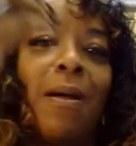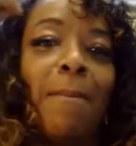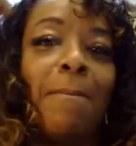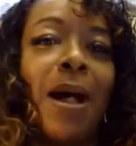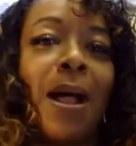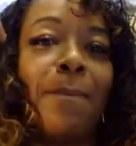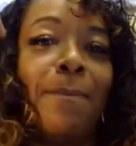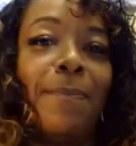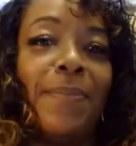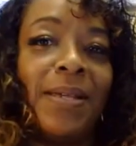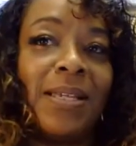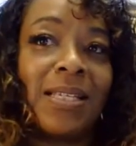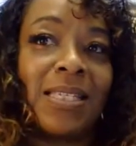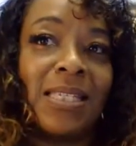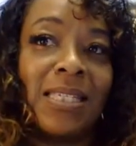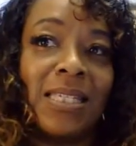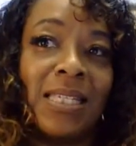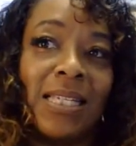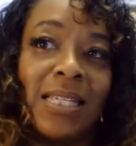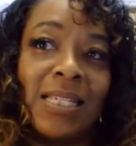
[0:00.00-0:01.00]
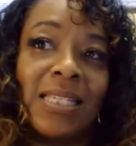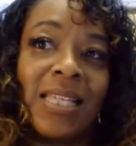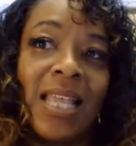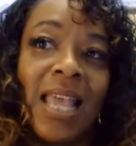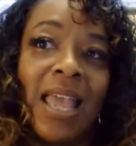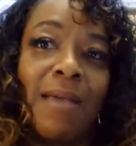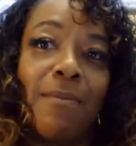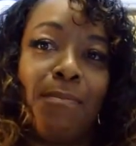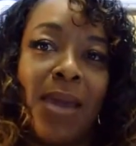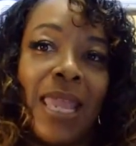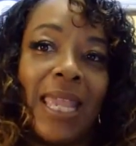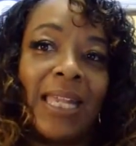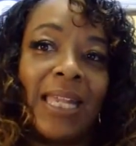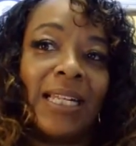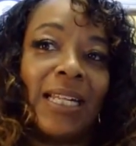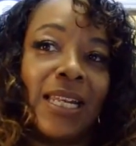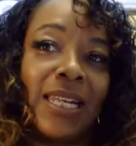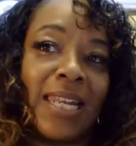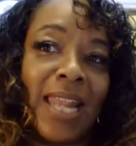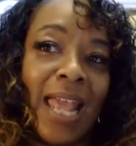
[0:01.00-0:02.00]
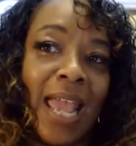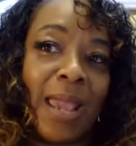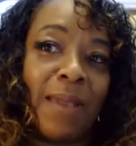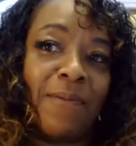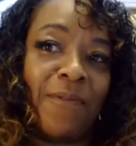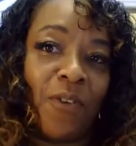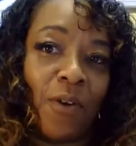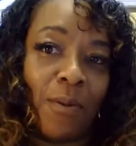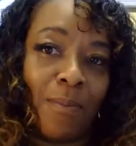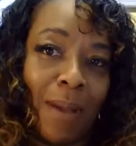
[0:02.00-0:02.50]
my business and making a name for